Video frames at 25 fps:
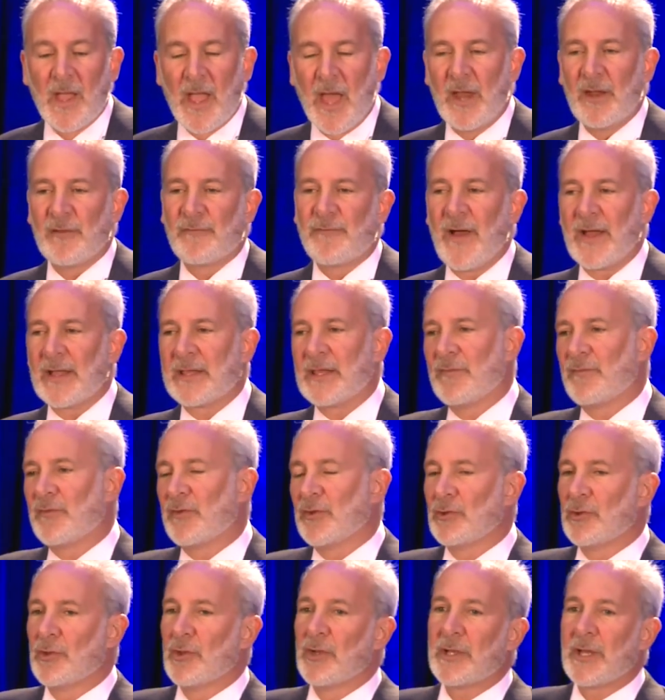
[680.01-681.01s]
And in fact, if
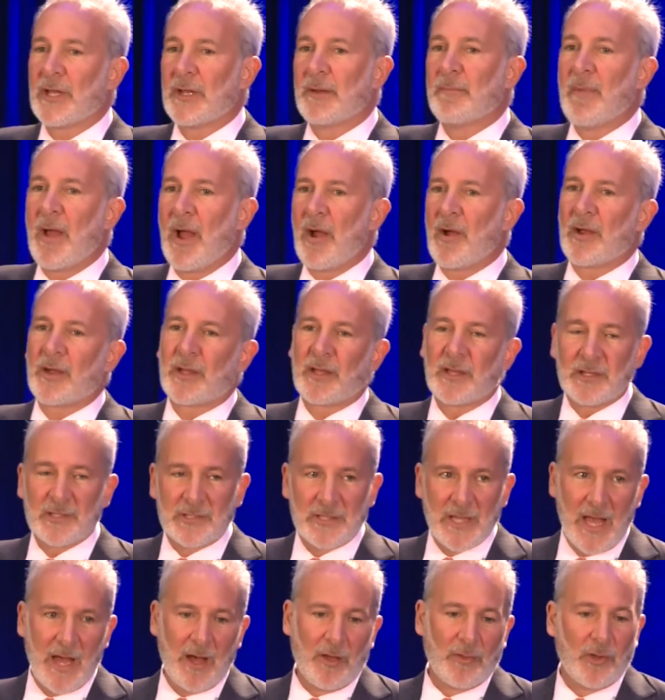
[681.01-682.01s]
you look at
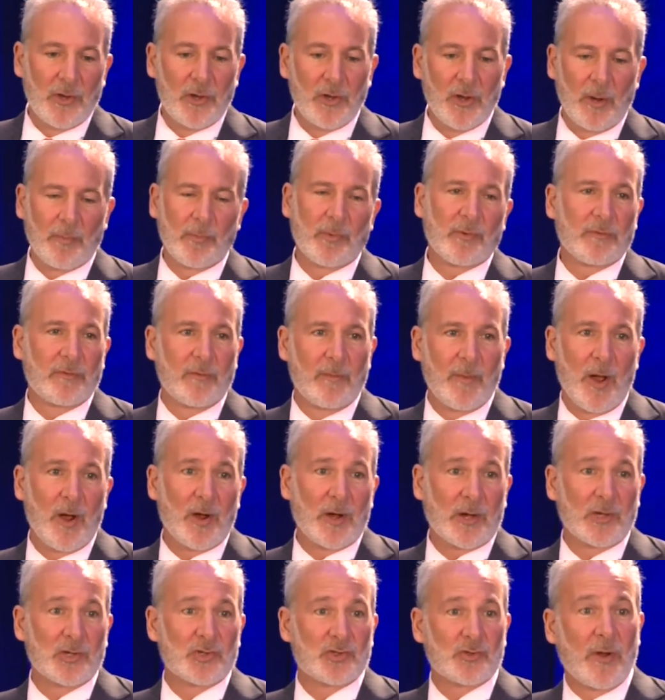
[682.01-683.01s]
Americans now, the number of
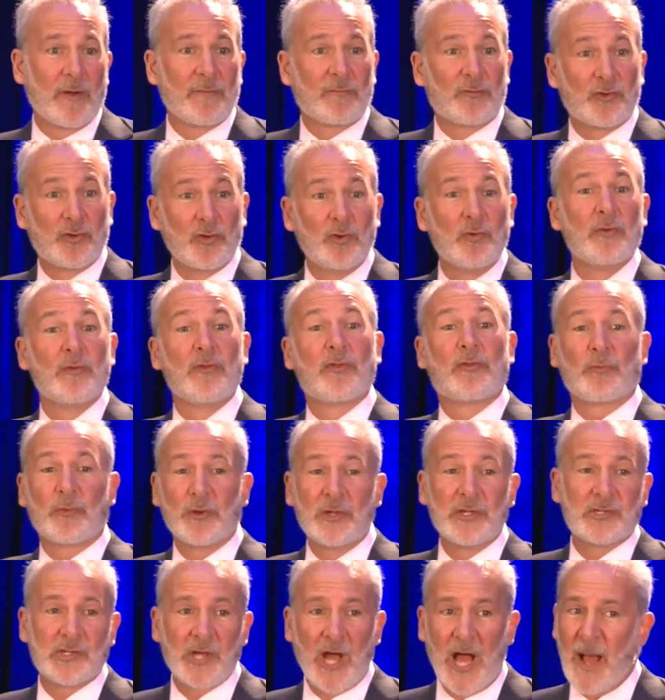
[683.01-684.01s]
Americans who have two and
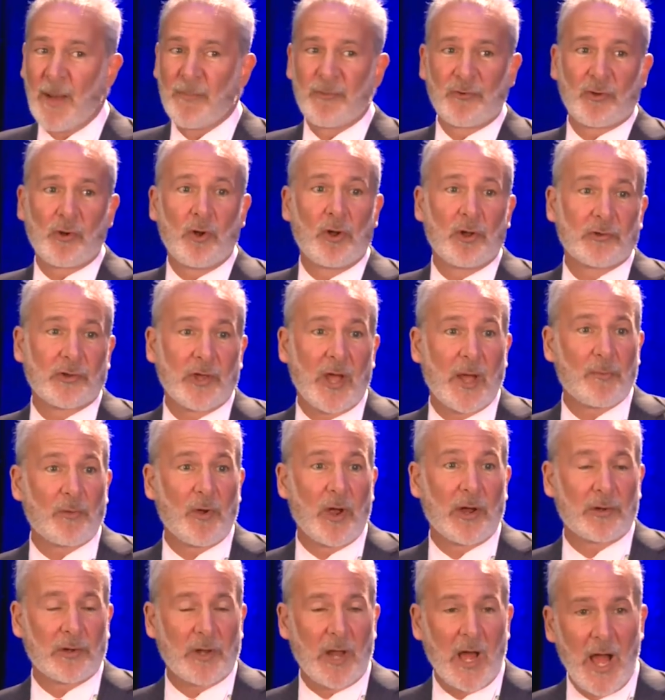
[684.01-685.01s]
three jobs at all-time
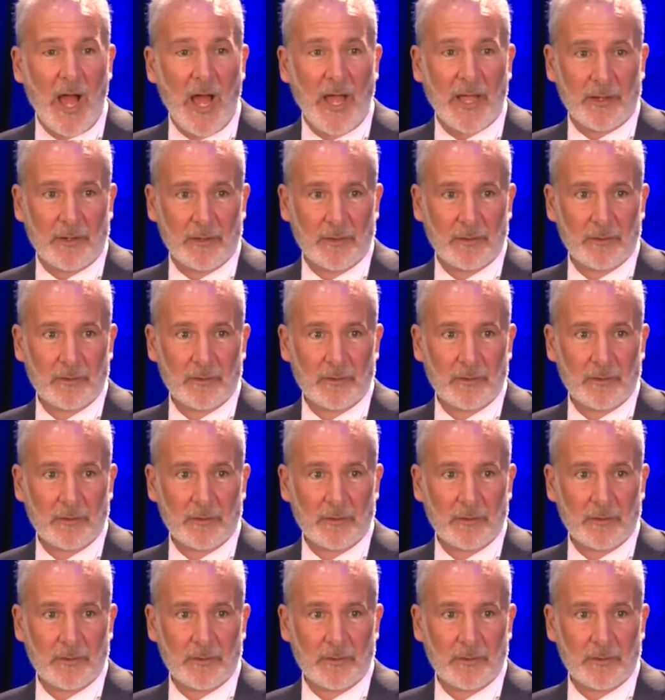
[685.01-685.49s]
record high.